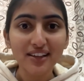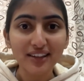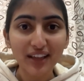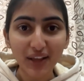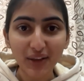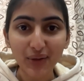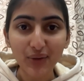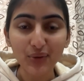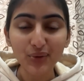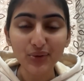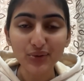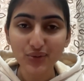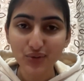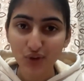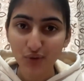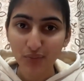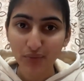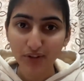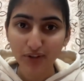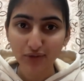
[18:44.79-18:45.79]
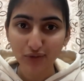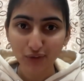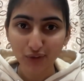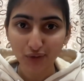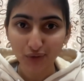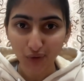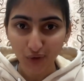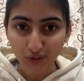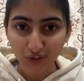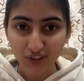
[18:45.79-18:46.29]
Thank you so much for
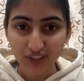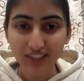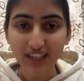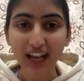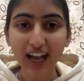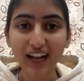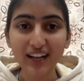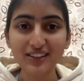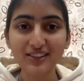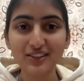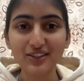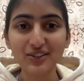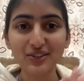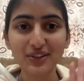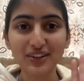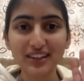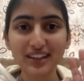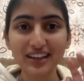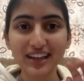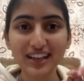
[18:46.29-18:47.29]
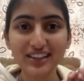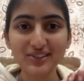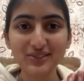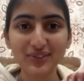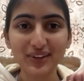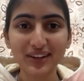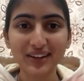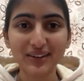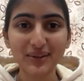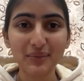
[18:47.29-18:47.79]
watching. I'll see you in the next
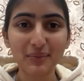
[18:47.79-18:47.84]
one.